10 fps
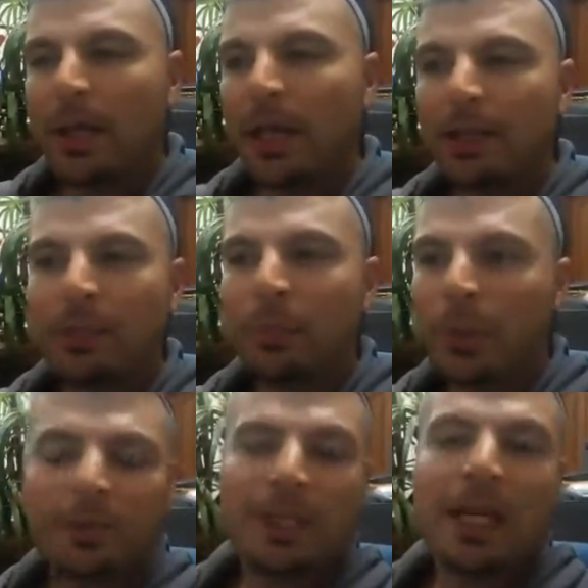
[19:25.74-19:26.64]
and then
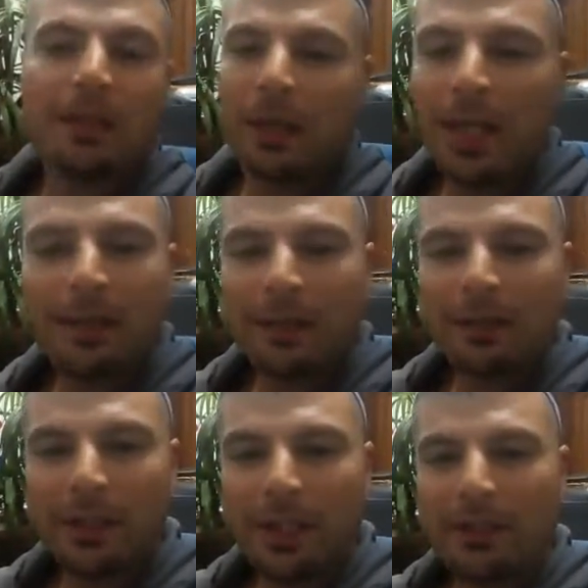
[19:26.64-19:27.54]
put them together
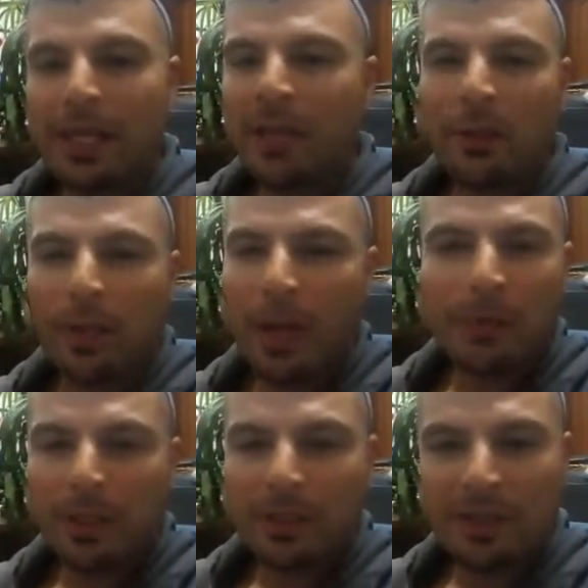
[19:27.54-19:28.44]
later and say it all
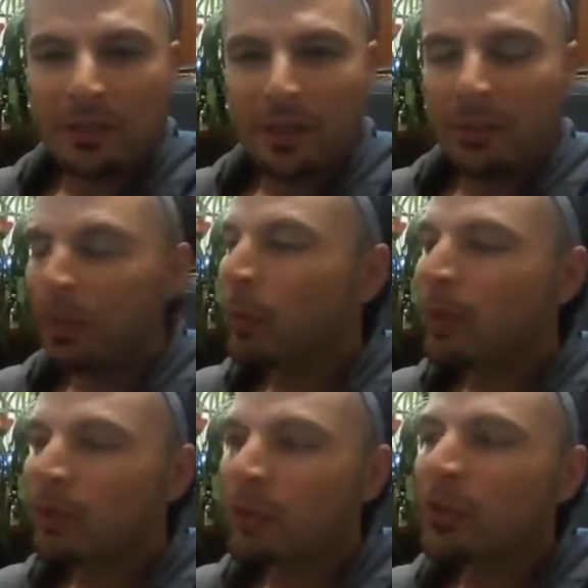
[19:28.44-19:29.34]
happened at the same time. But we
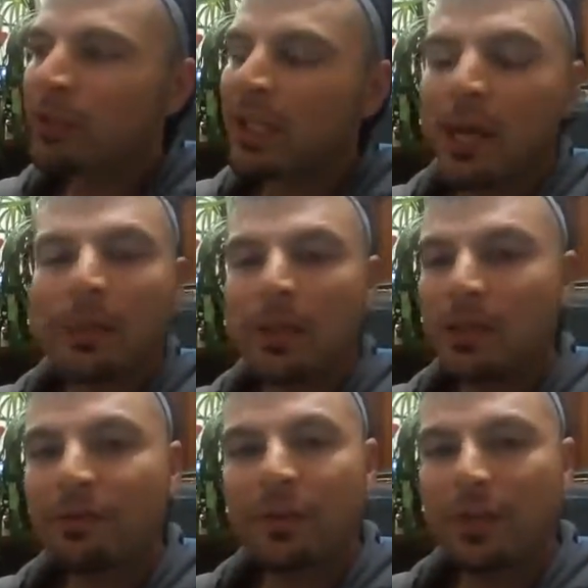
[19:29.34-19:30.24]
could also say it happened
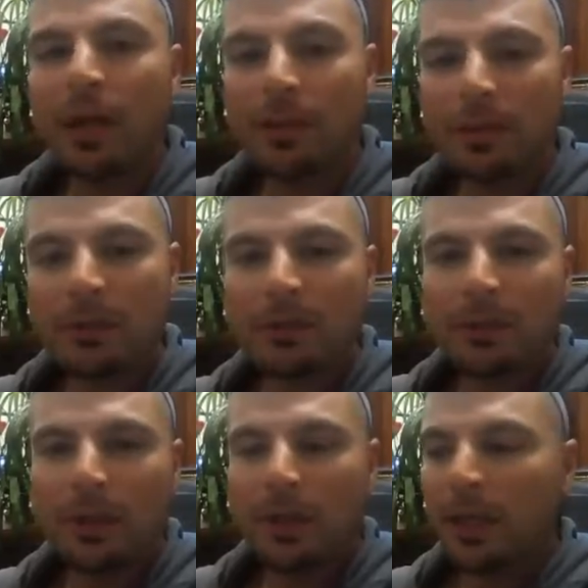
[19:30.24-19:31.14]
at different times.
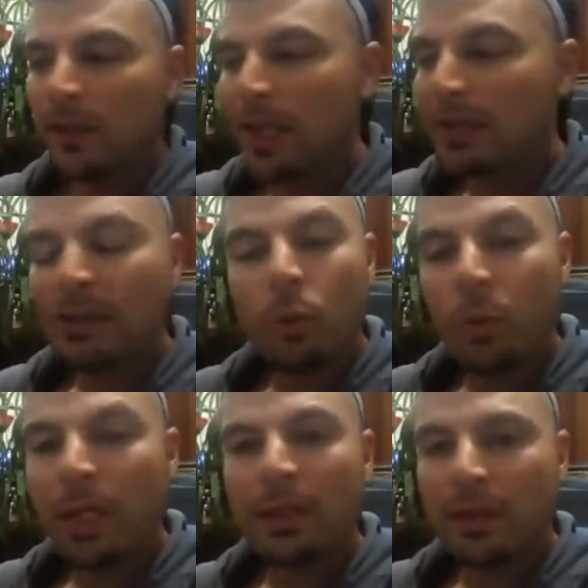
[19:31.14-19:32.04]
That's the
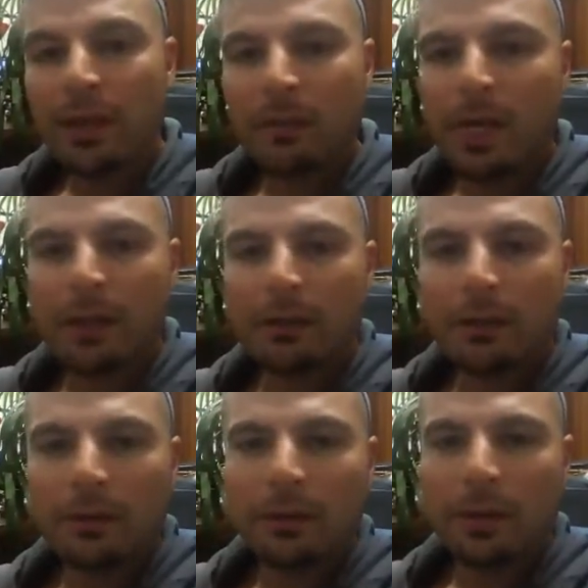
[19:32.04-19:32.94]
weird thing about
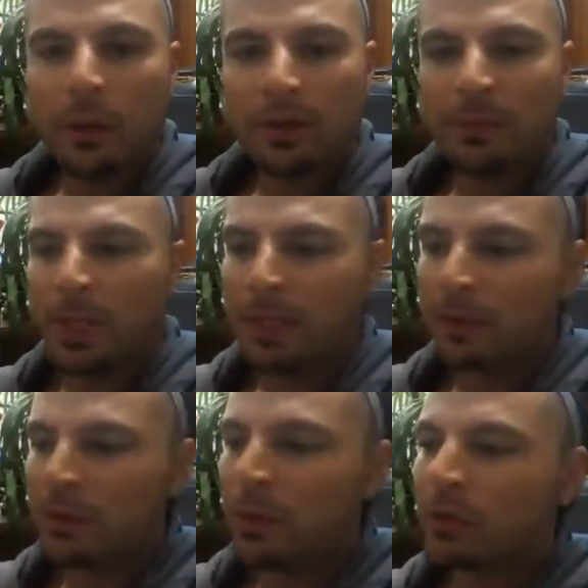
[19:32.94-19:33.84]
quantum
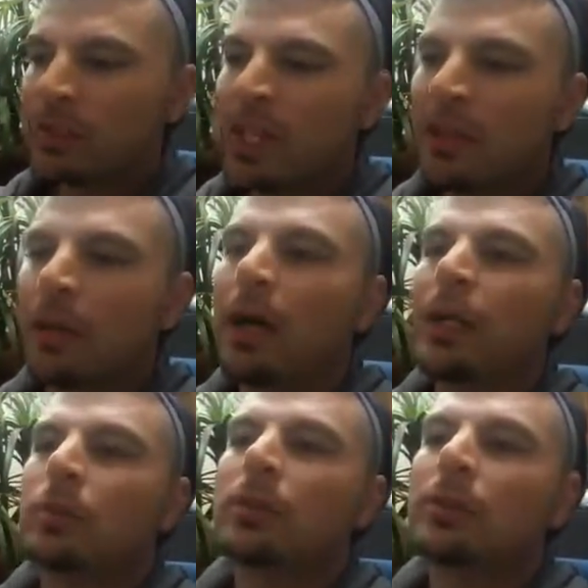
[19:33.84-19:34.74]
particles. You could say that
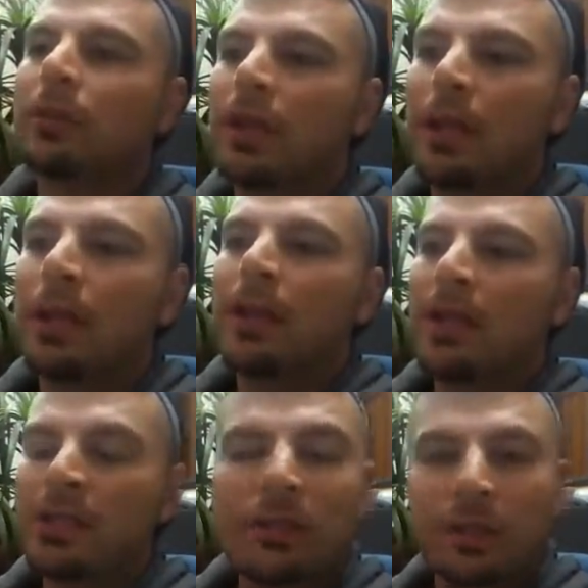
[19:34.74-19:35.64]
hydrogen
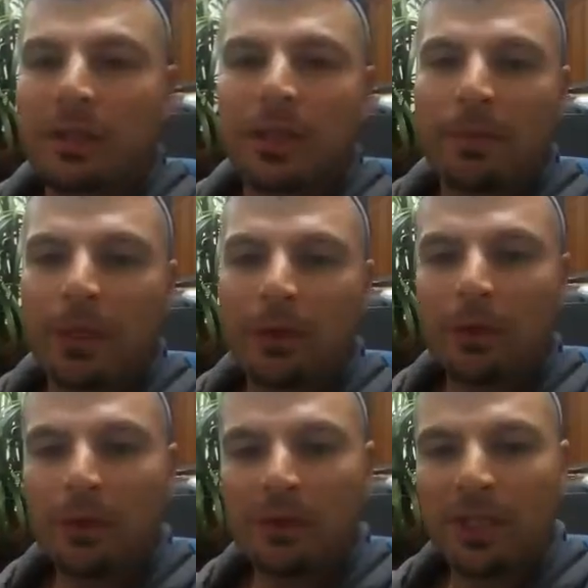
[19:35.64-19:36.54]
is doing something,
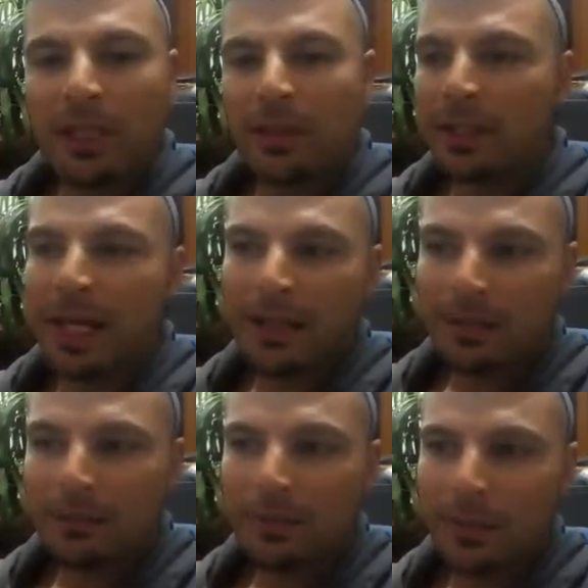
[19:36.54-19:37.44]
or you could say that the
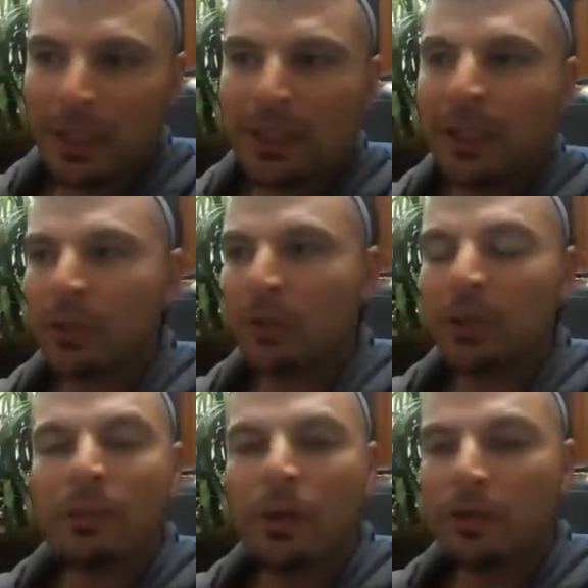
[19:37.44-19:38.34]
atom and the
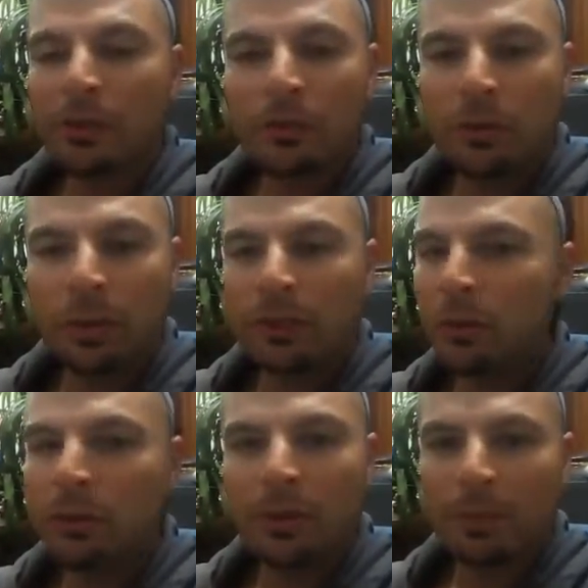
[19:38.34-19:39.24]
electron are both doing
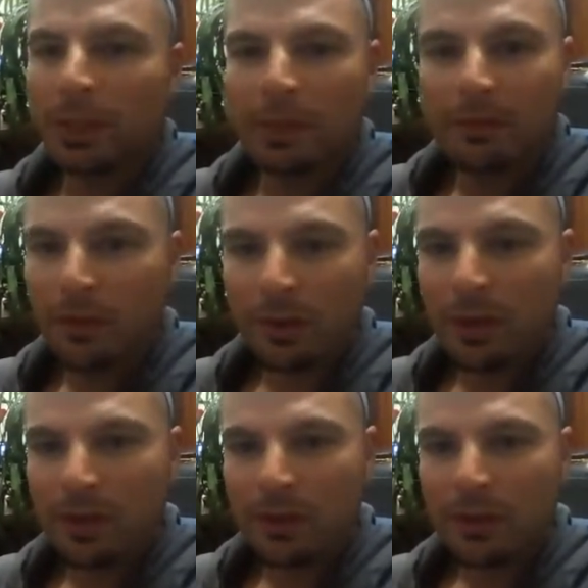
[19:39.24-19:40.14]
two completely different
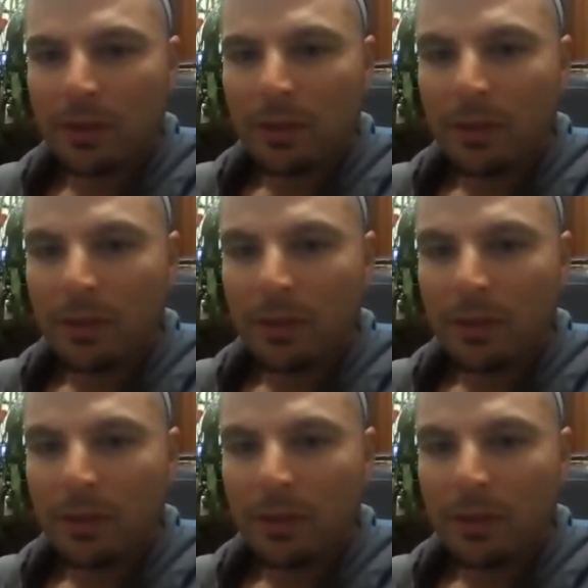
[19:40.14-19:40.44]
things,